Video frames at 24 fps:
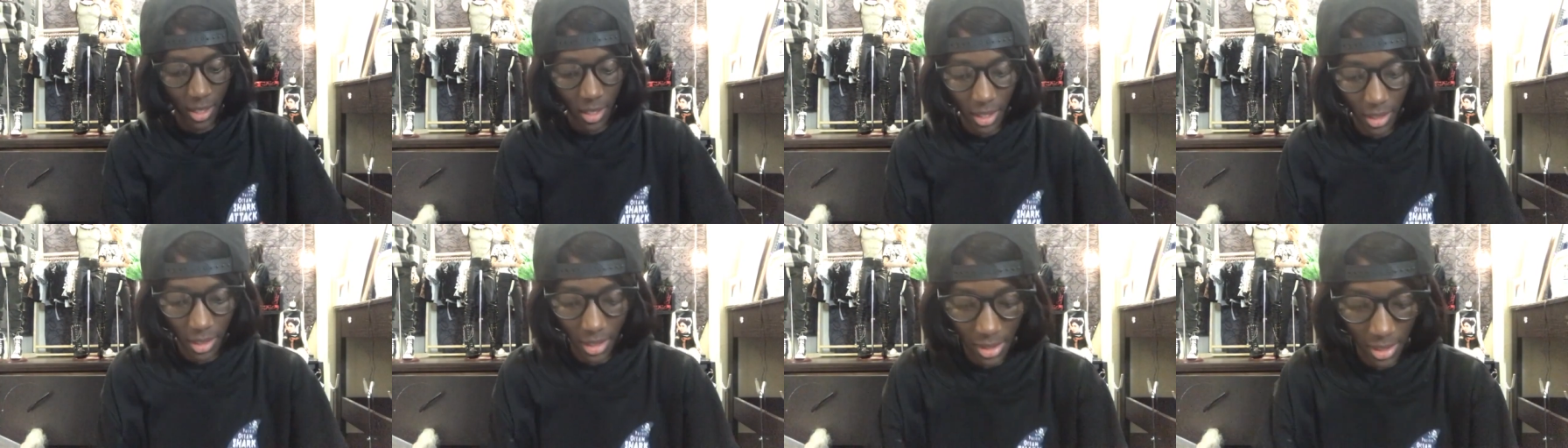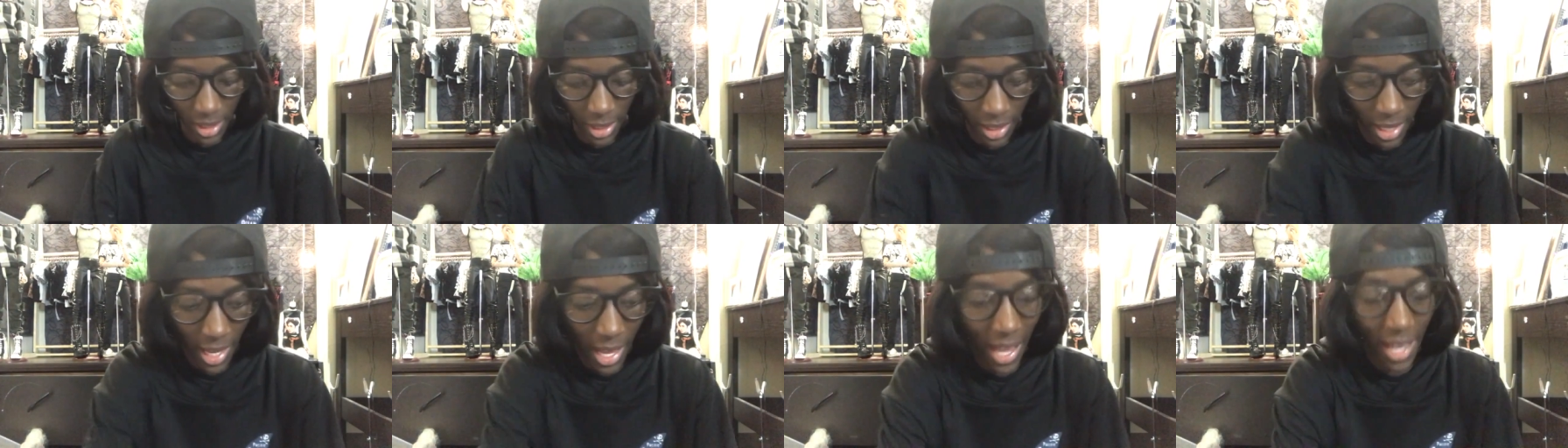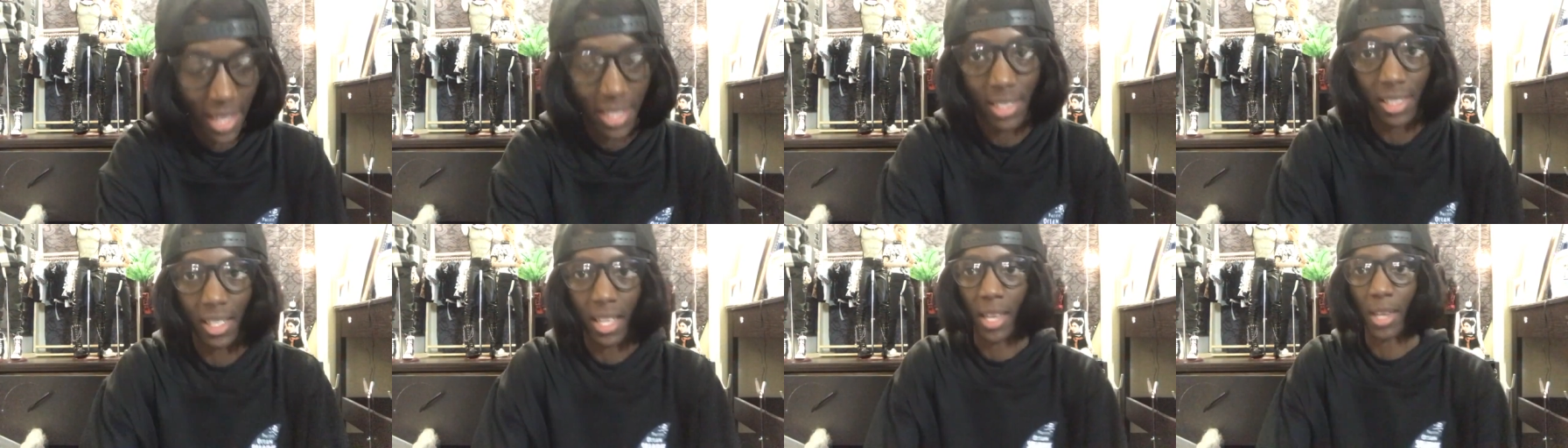because like I
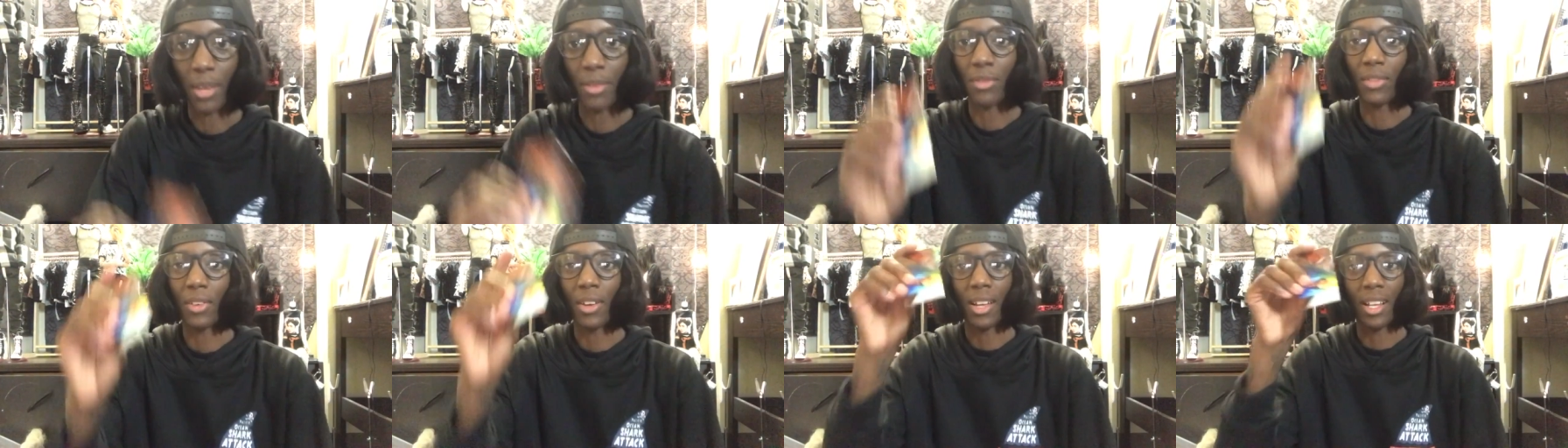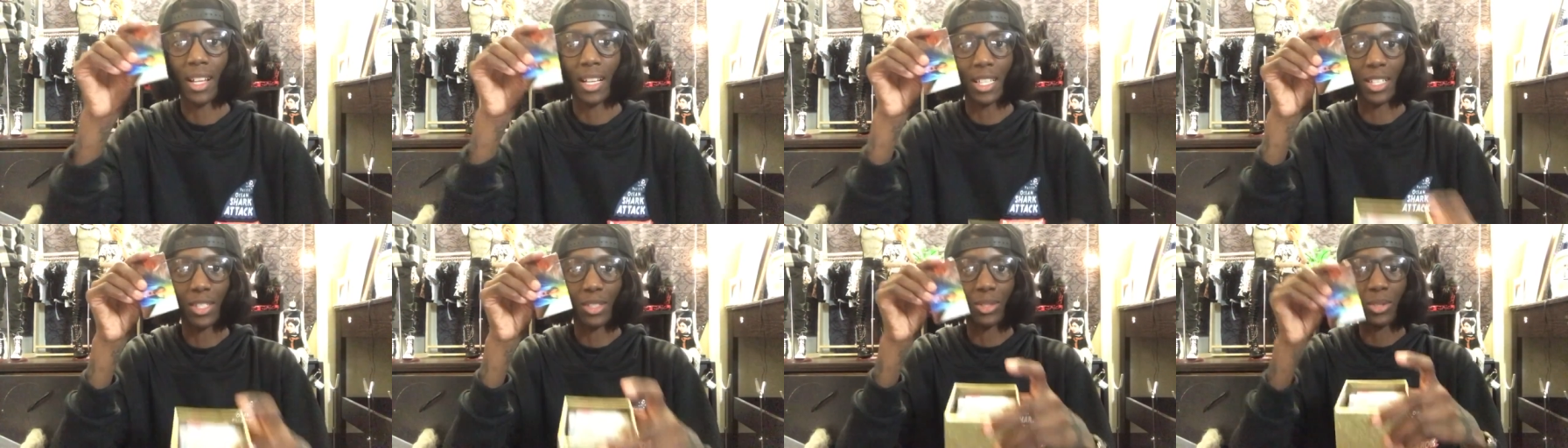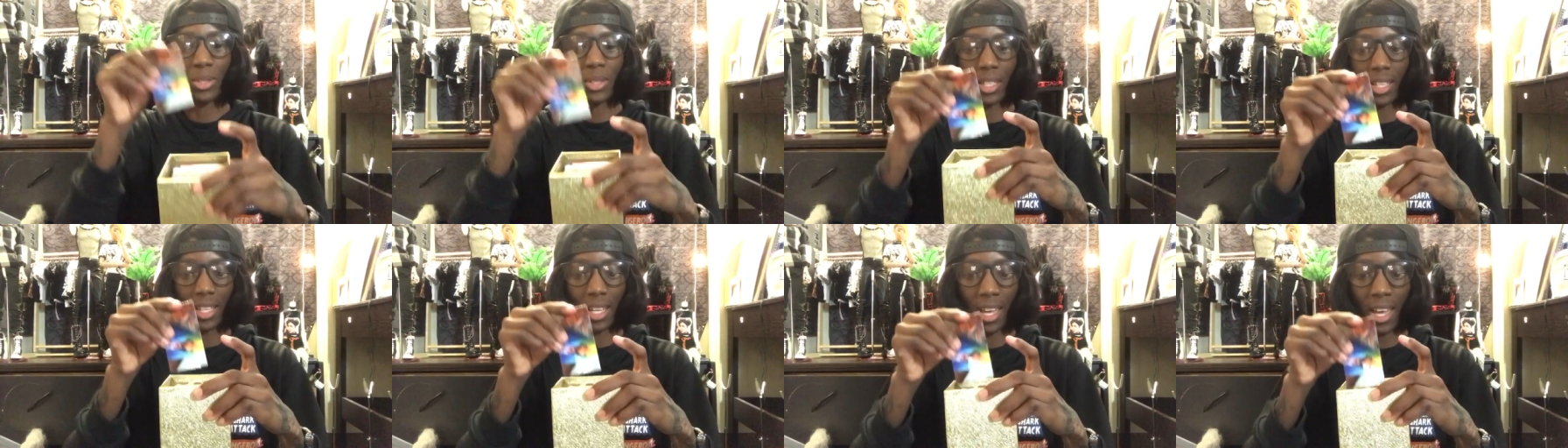save
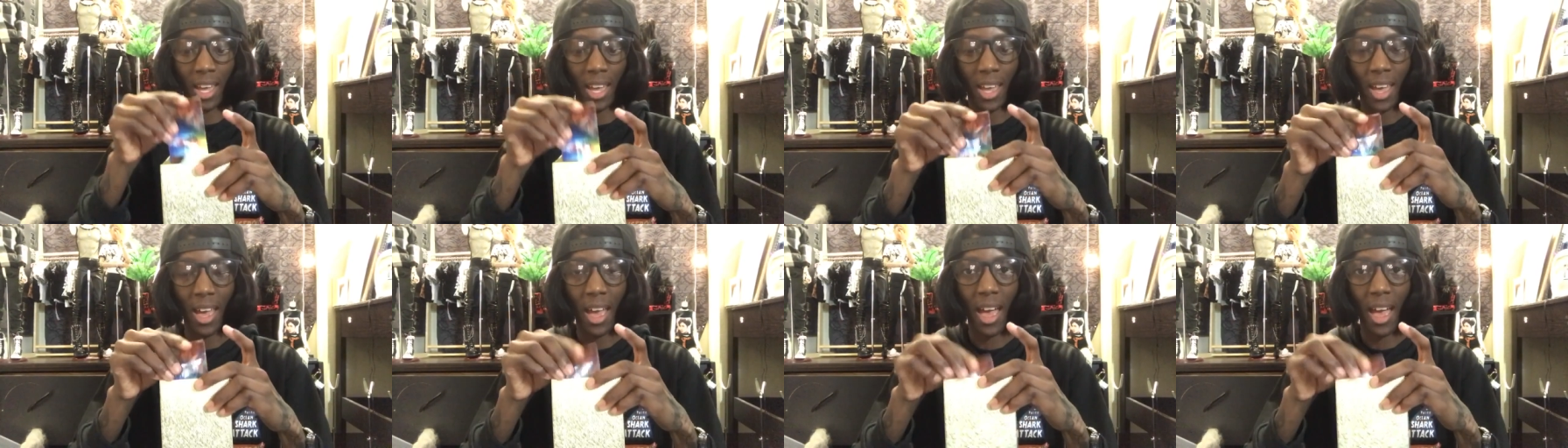literally